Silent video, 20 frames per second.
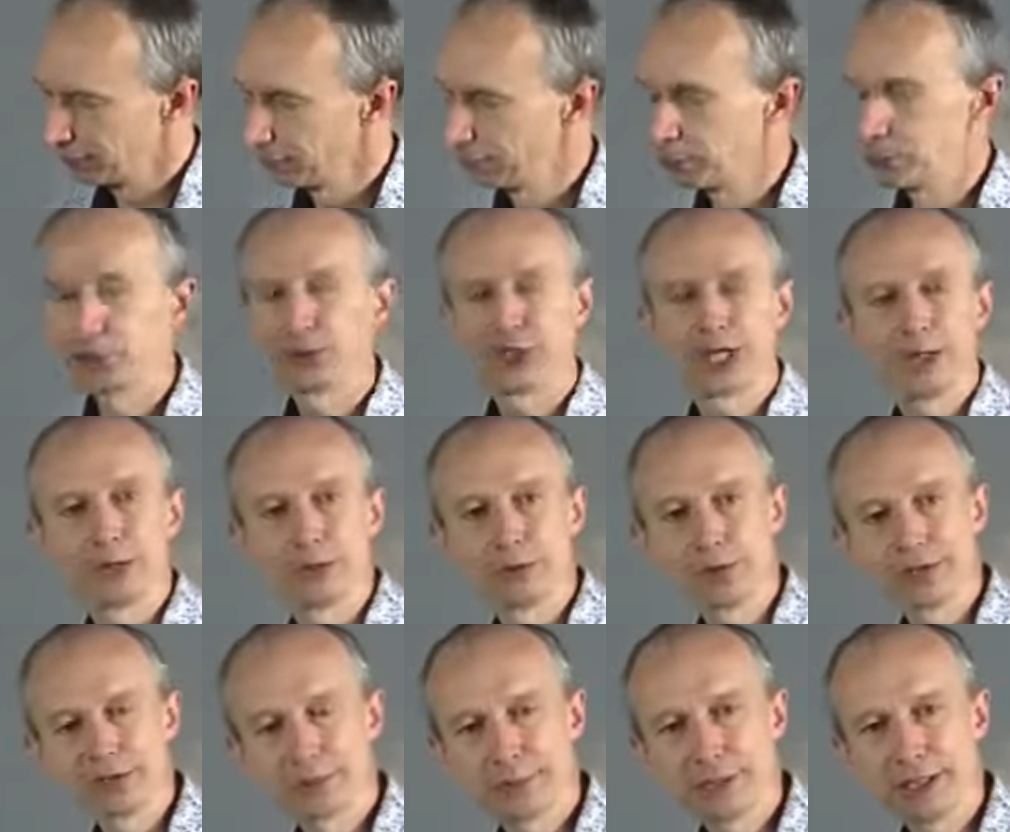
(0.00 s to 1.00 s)
But
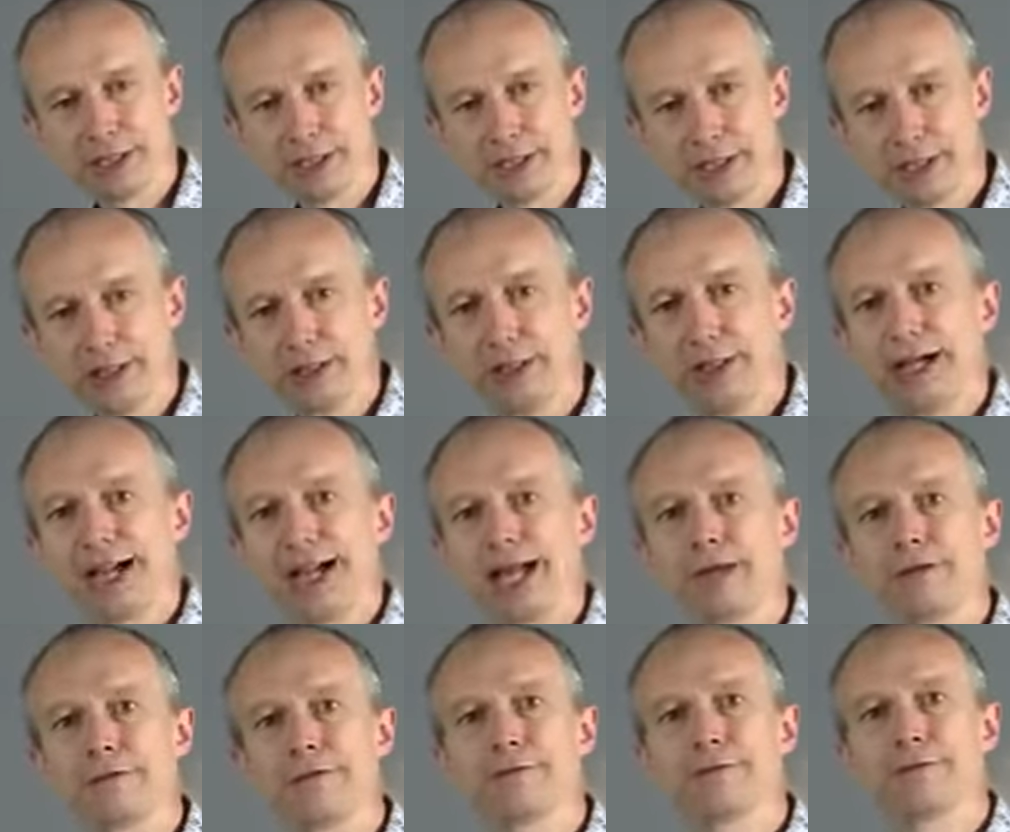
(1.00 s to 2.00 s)
generally speaking,
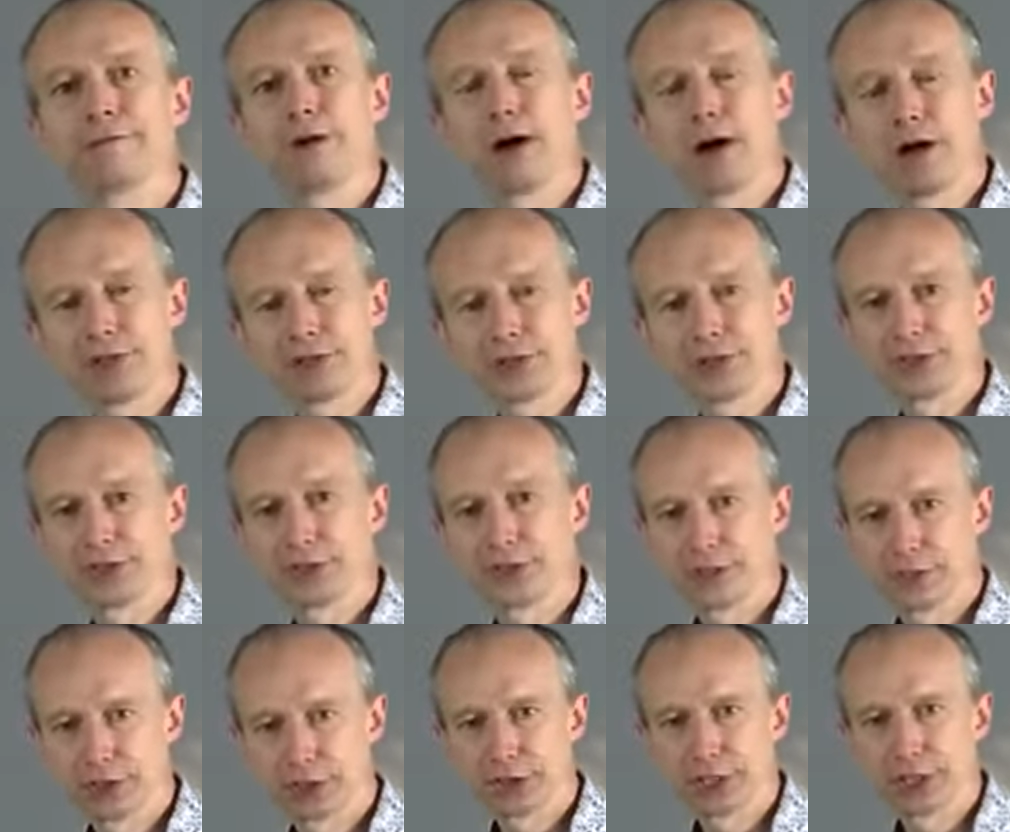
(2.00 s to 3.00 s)
a
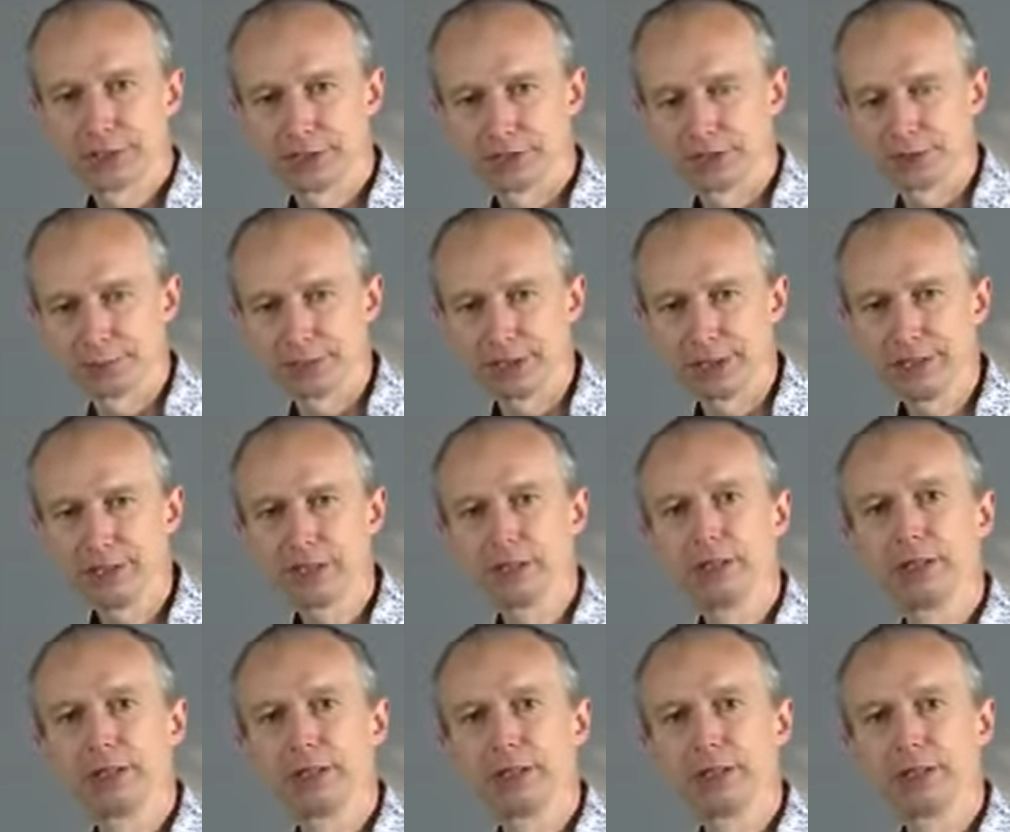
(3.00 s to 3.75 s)
faster shutter speed,